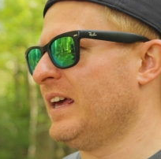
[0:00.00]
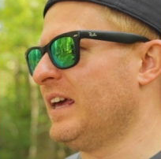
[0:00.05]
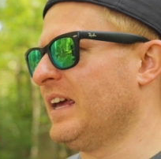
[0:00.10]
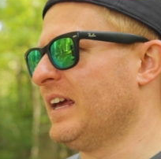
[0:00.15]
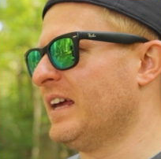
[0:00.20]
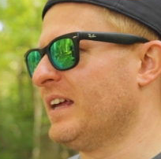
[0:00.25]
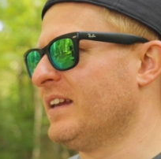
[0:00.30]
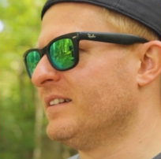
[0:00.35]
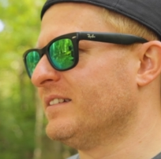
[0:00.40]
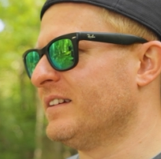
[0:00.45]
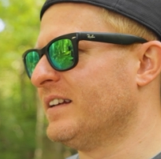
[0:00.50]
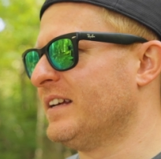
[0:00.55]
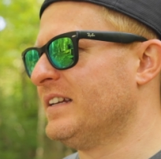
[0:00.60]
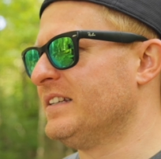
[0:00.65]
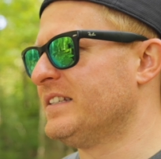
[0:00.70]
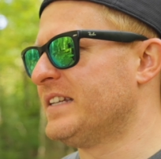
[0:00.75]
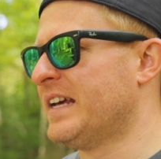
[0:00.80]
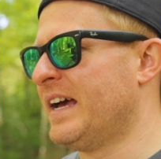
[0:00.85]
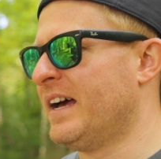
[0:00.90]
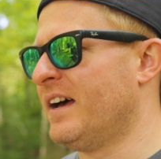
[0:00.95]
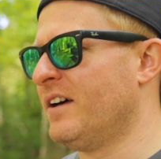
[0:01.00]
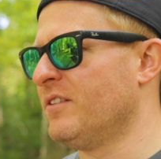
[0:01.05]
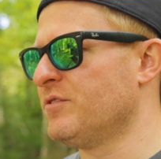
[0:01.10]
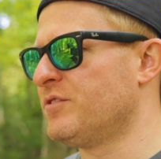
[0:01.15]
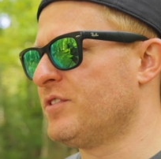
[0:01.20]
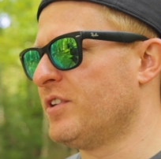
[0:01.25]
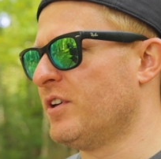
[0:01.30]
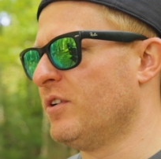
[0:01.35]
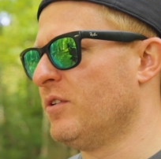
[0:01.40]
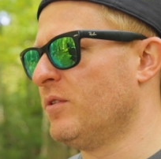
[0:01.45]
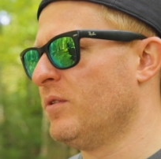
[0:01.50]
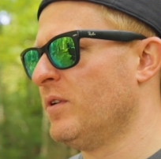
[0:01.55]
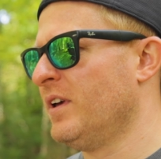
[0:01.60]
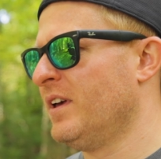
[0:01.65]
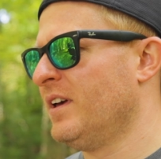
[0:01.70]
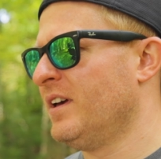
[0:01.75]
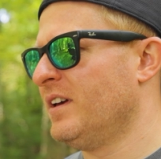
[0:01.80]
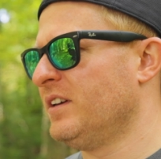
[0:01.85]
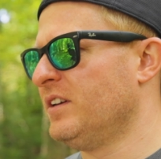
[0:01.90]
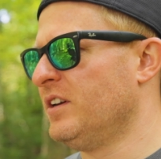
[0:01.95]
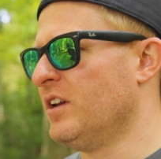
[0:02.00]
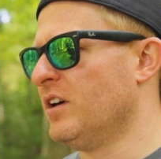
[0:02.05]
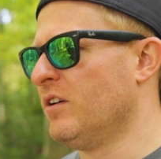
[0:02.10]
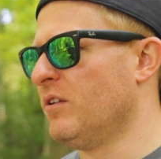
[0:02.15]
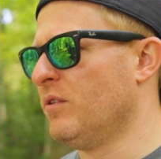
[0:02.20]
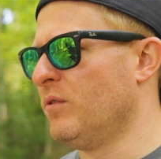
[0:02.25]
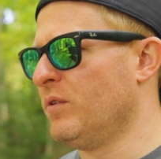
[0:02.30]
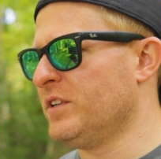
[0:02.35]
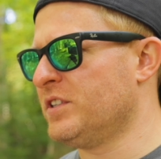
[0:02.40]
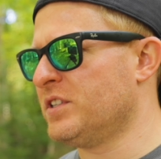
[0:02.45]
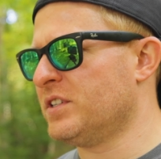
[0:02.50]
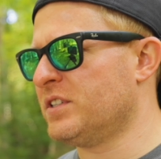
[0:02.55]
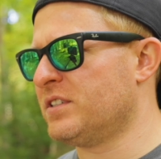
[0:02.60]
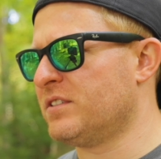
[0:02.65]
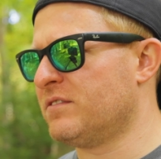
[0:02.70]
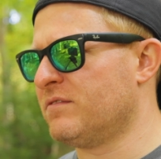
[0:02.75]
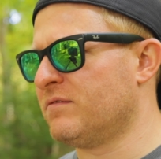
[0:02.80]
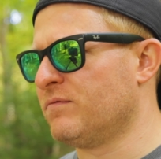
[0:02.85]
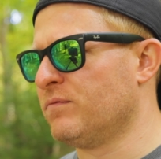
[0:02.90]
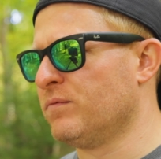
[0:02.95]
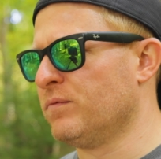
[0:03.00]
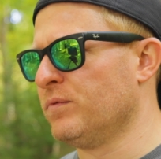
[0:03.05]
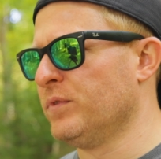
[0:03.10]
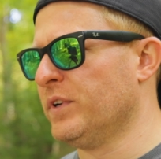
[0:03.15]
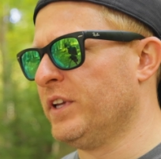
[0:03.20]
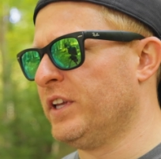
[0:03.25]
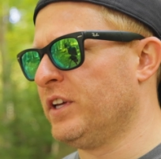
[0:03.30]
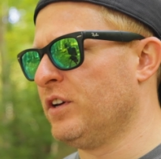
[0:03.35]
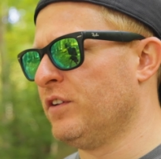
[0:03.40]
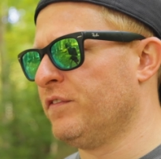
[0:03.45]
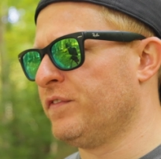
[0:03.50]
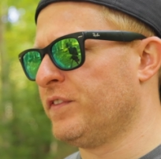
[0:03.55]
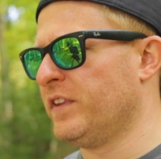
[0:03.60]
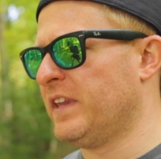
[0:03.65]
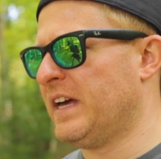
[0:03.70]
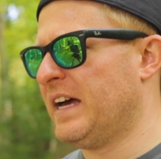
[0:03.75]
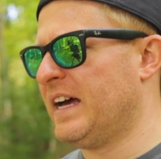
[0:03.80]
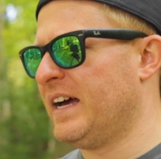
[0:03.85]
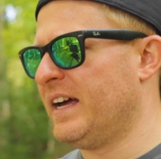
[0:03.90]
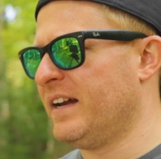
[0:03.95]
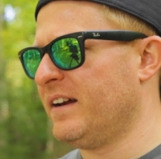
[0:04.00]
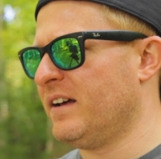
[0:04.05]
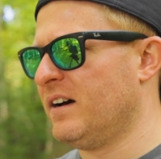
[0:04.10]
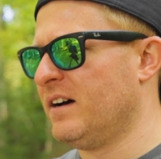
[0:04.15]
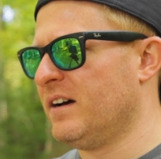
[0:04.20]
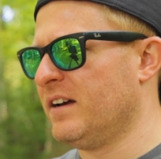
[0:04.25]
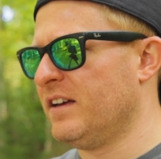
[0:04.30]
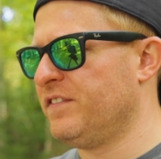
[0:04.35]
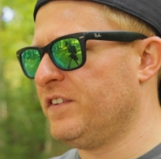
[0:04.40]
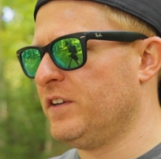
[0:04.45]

and and down so you know it's just really good for that uh,